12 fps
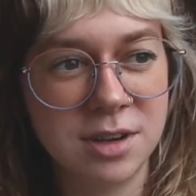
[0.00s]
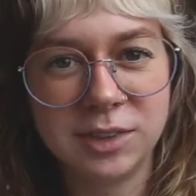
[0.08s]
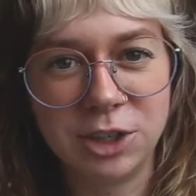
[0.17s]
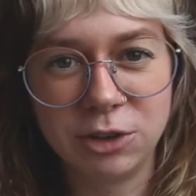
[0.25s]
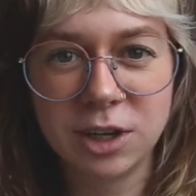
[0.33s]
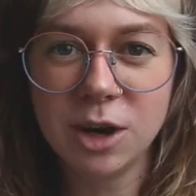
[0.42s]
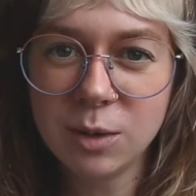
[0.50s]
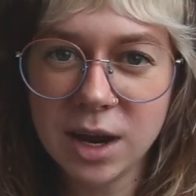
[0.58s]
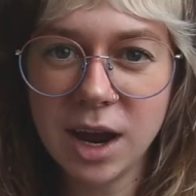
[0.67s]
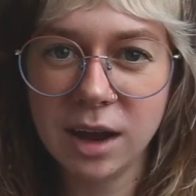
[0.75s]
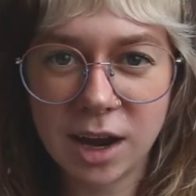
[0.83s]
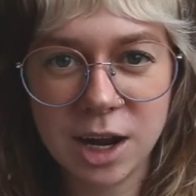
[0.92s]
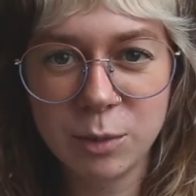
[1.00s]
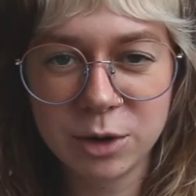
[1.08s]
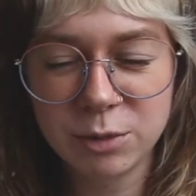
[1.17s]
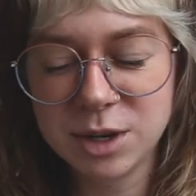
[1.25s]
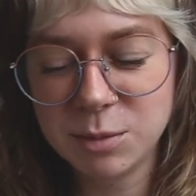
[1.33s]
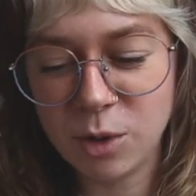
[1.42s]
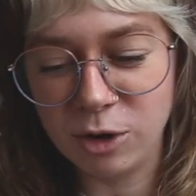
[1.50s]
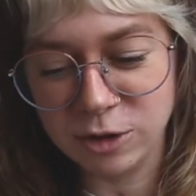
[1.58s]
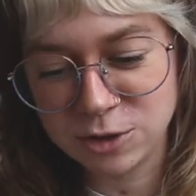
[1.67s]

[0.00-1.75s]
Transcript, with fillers: and you're like, okay, I kind of want to read more.